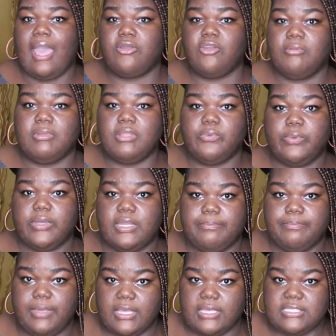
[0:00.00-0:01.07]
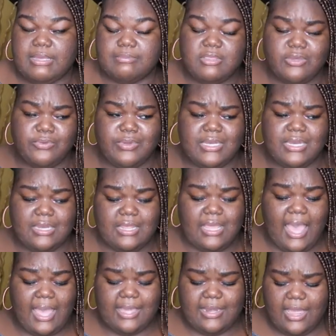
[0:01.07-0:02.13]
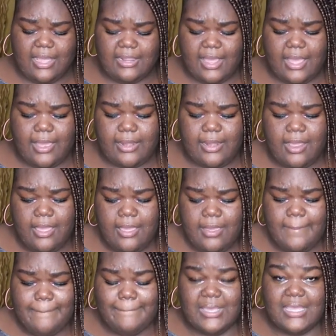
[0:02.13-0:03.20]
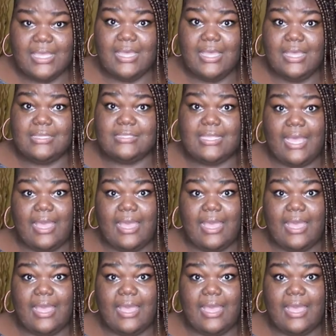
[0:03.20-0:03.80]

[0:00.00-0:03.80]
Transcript: I normally wouldn't pick something with a high neckline because